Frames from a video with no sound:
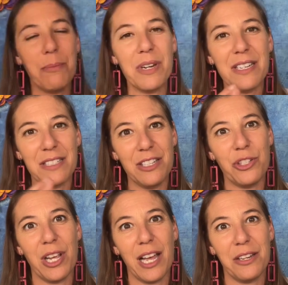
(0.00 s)
gonna
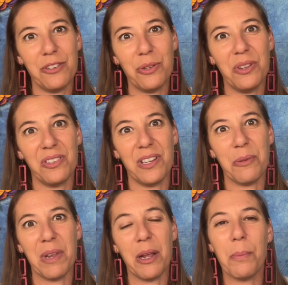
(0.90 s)
teach you how to do this in
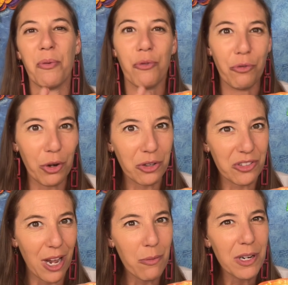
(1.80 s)
a minute, but
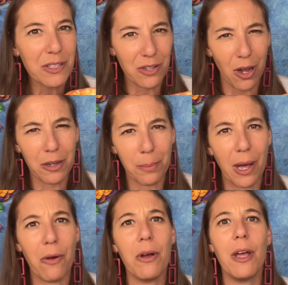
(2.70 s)
first I wanna talk
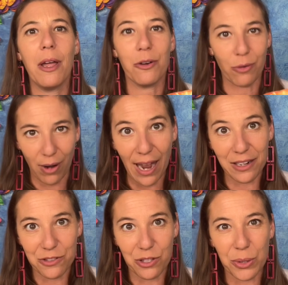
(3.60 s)
about
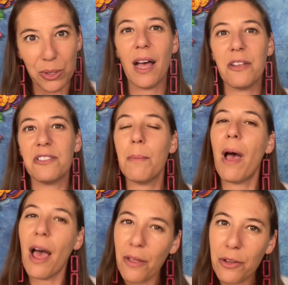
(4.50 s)
gratitude.
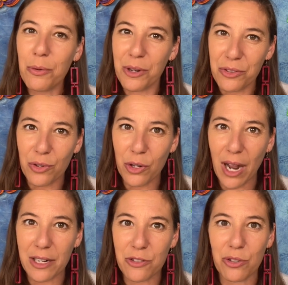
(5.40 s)
Some other words for
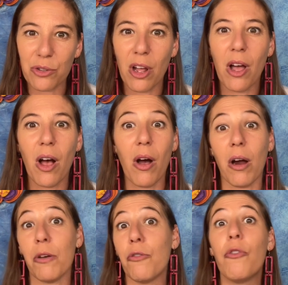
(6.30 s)
gratitude
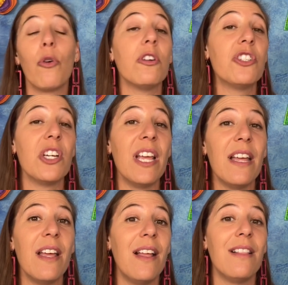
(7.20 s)
are
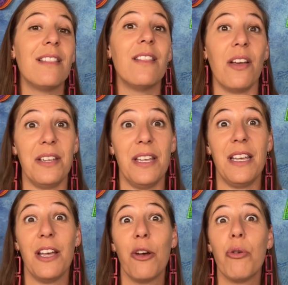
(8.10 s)
fortunate,
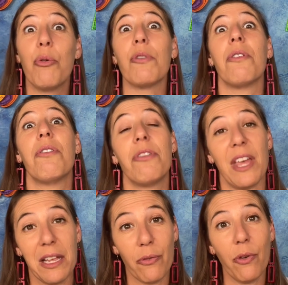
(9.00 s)
lucky, or
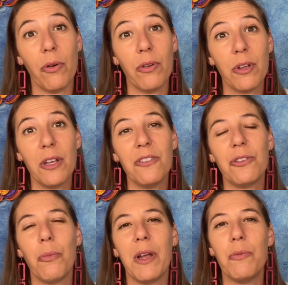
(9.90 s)
thankful.
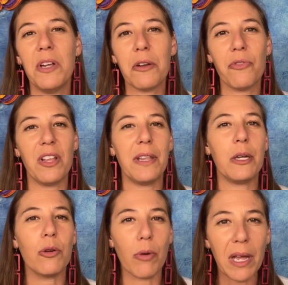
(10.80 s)
So when we are
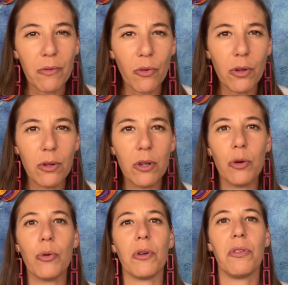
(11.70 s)
feeling grateful,
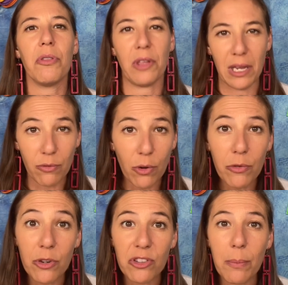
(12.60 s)
we're thankful
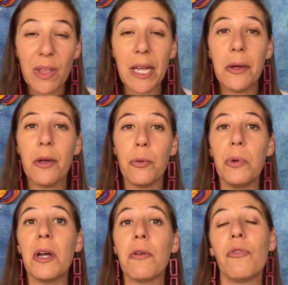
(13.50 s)
for something,
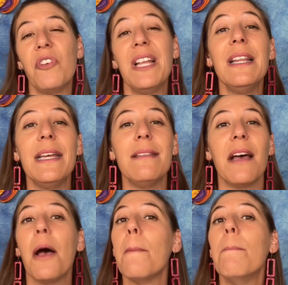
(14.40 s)
we are feeling
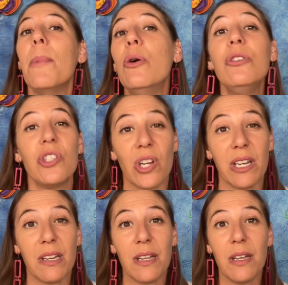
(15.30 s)
the
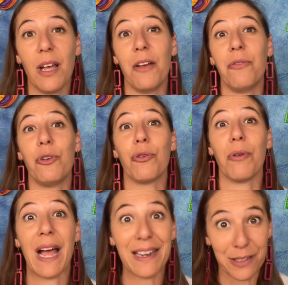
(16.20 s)
emotion of
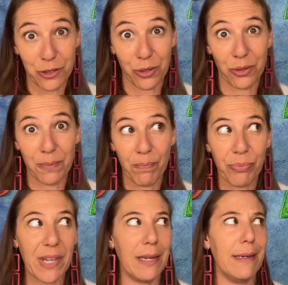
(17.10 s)
gratitude
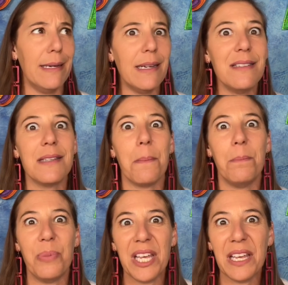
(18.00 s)
and it is a
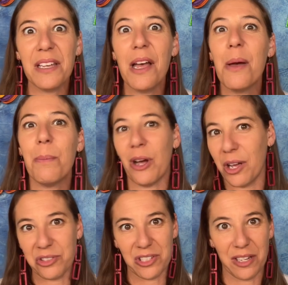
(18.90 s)
big
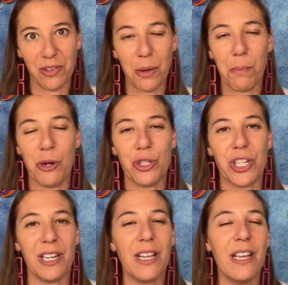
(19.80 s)
positive
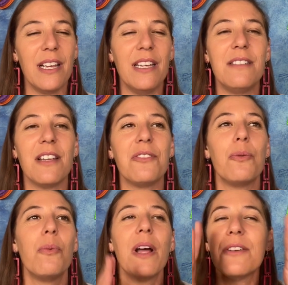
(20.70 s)
emotion. It does
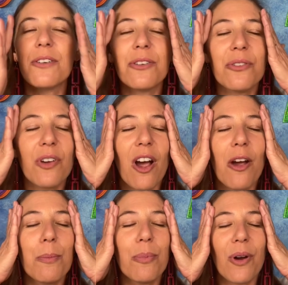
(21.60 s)
wonders for
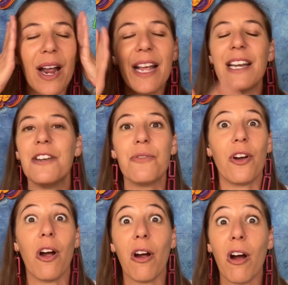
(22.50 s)
our brain and
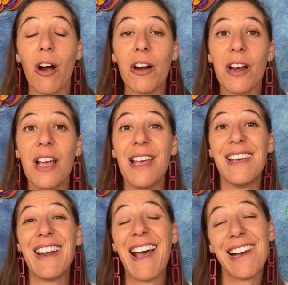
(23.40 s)
for our heart.
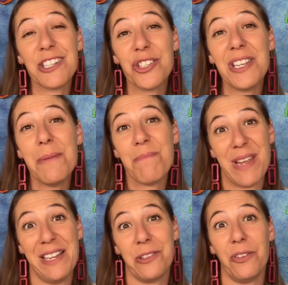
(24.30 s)
It actually
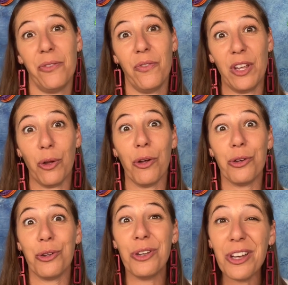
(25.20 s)
makes us feel
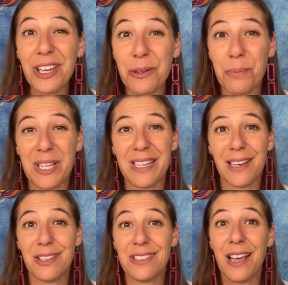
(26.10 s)
good
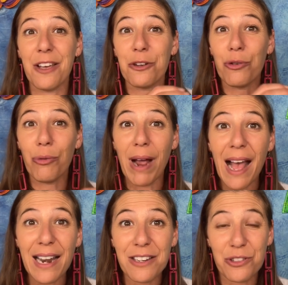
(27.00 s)
because
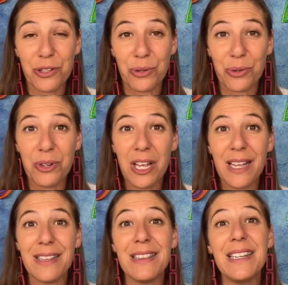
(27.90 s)
gratitude
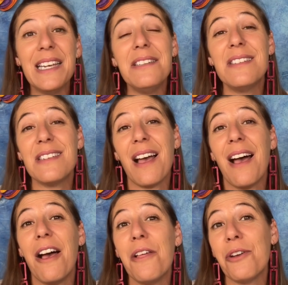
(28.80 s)
leads to
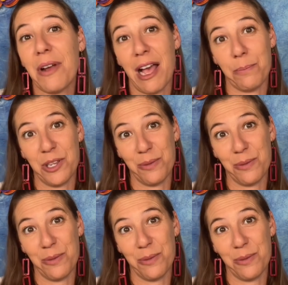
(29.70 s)
other happy